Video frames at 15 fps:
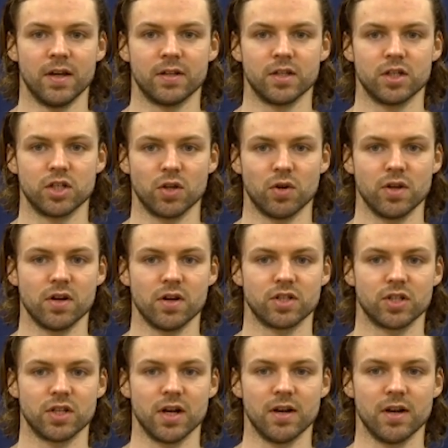show your
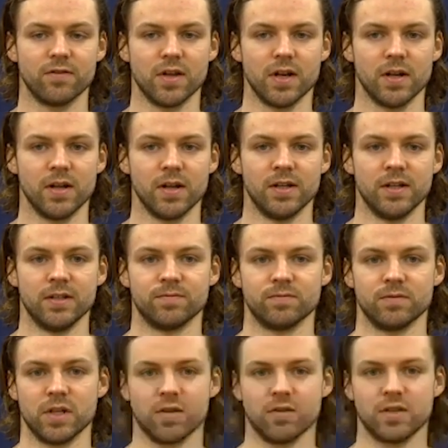stuff and,
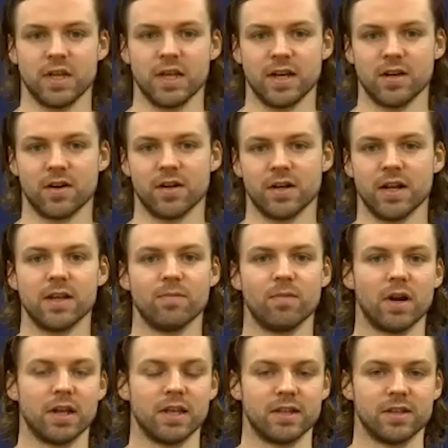you know, take on
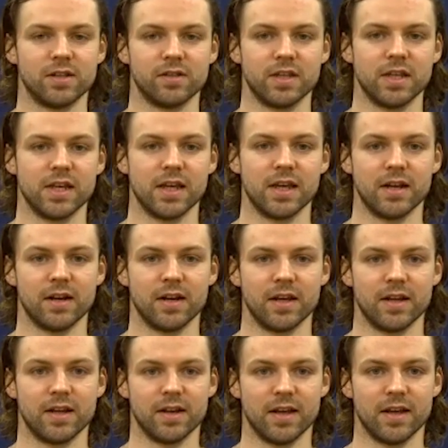anybody in the league.
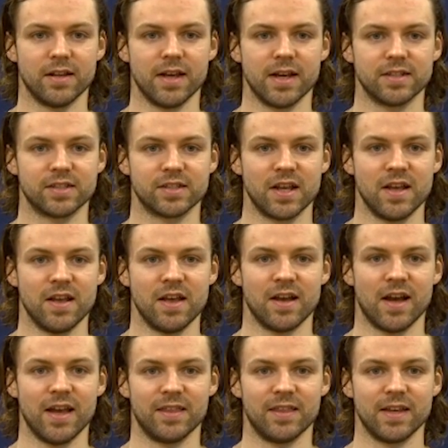And that's,
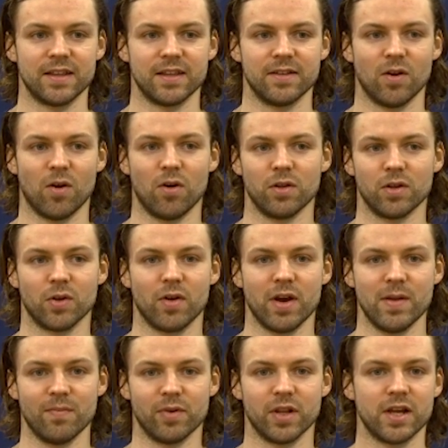I think all the
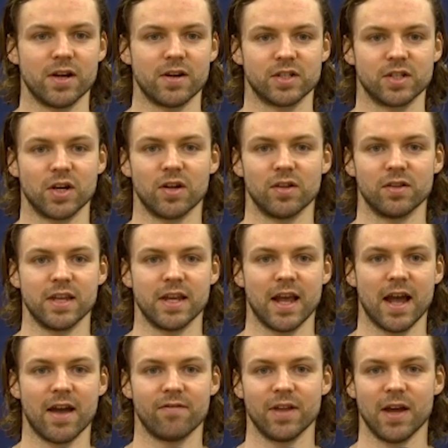great players in our league
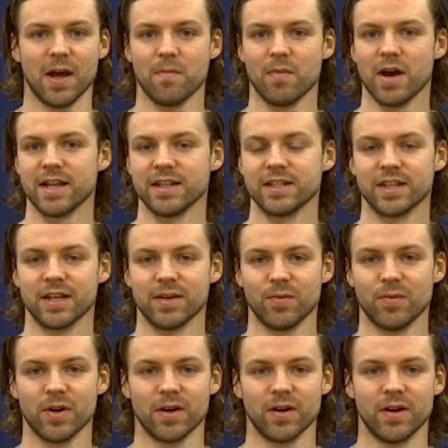have that mindset
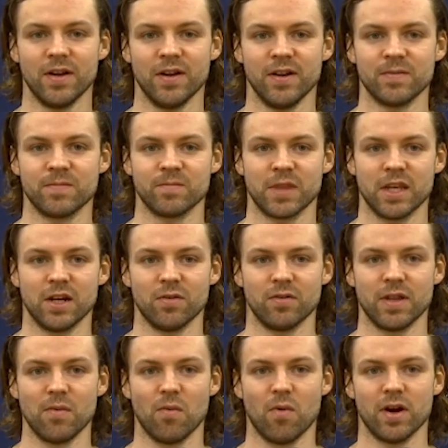where, you know,
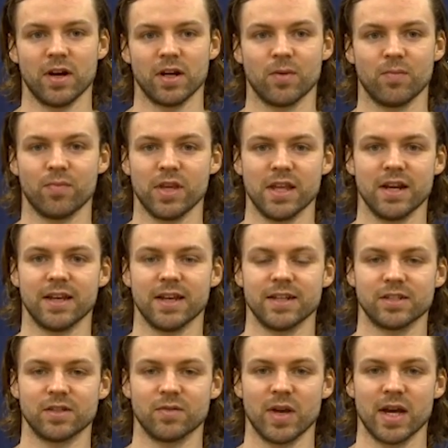they want to compete
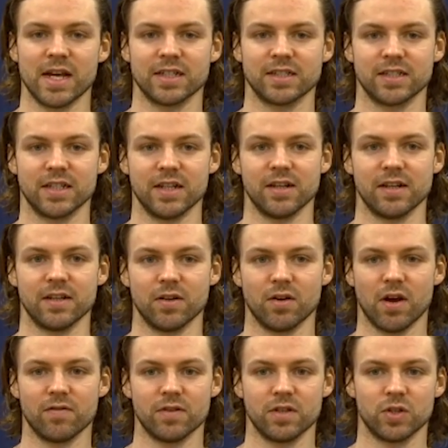against the best. And, you know,
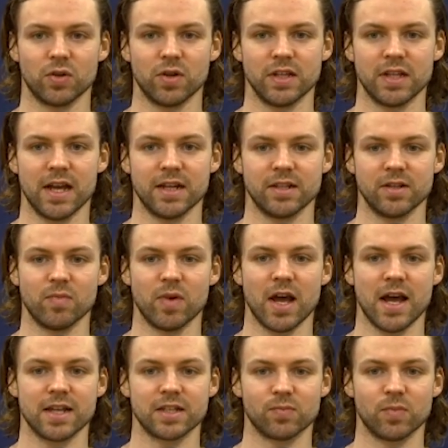I've enjoyed that in the
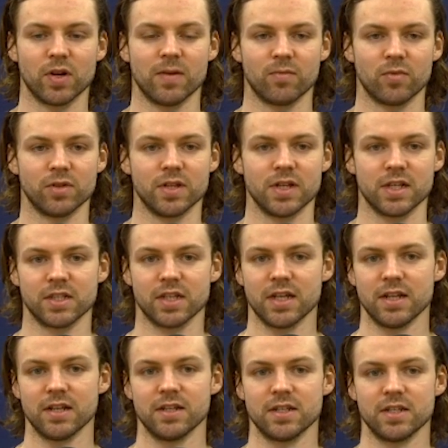past, but I'm really
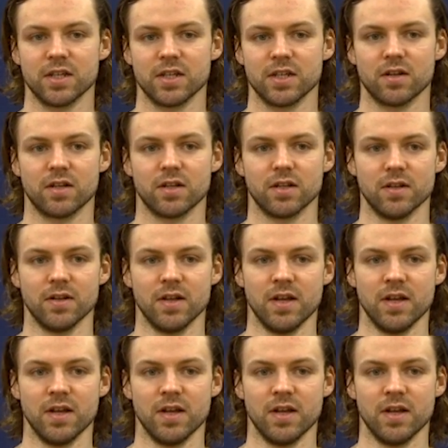excited this year to